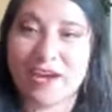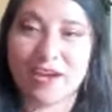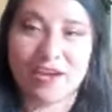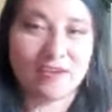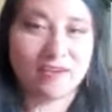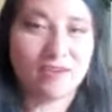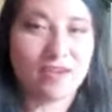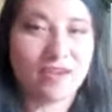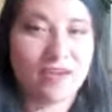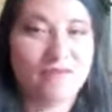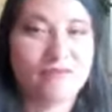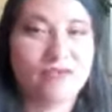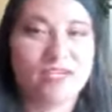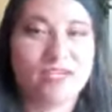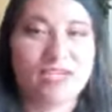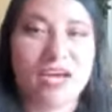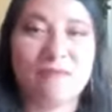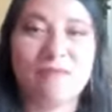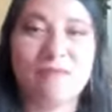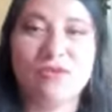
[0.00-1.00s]
every
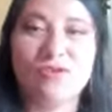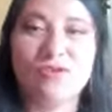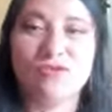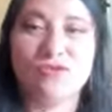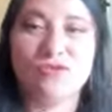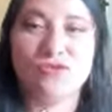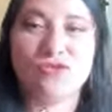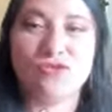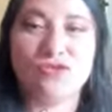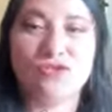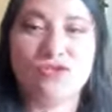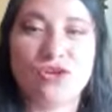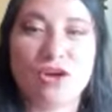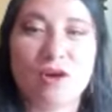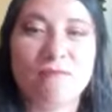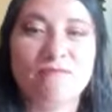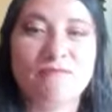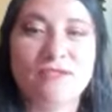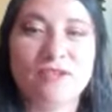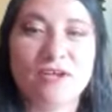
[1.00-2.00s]
time you
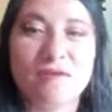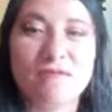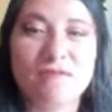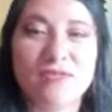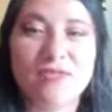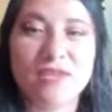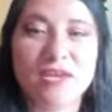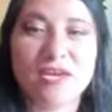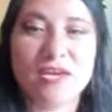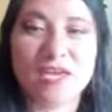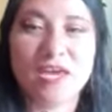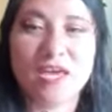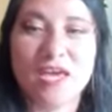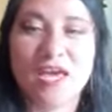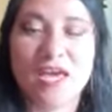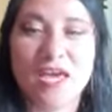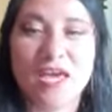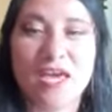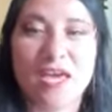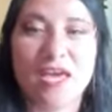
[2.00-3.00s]
shop something.
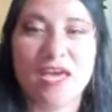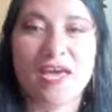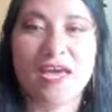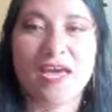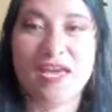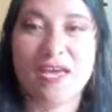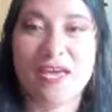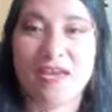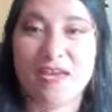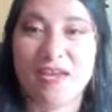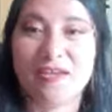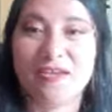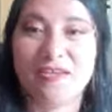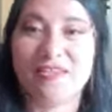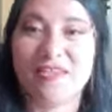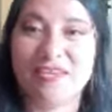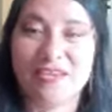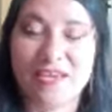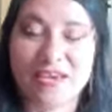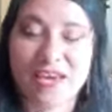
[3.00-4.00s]
And
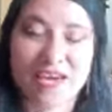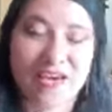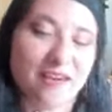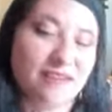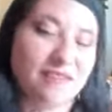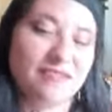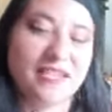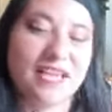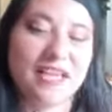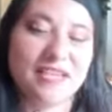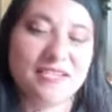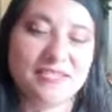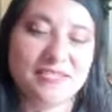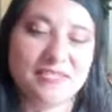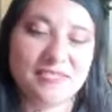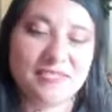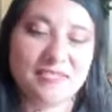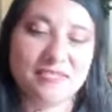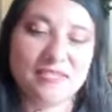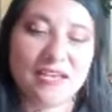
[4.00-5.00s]
yeah,
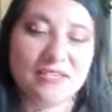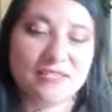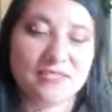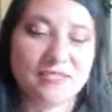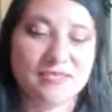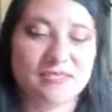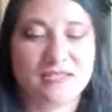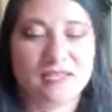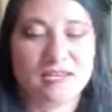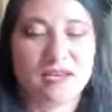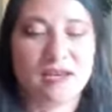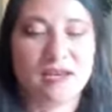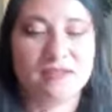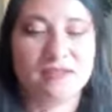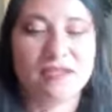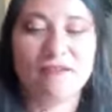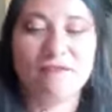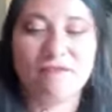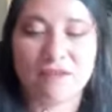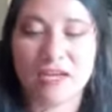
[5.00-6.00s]
that's
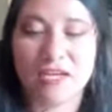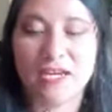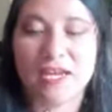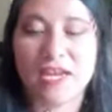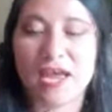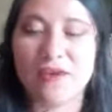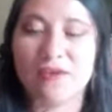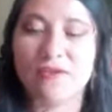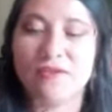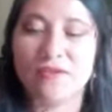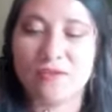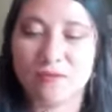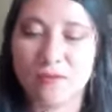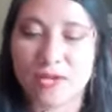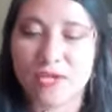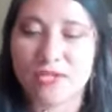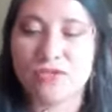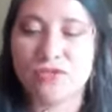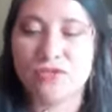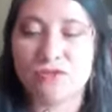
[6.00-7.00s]
definitely another way
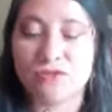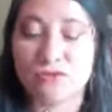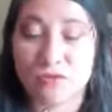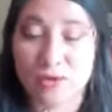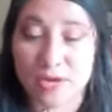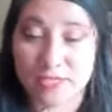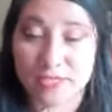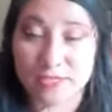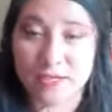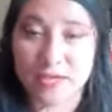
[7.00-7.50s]
to do it.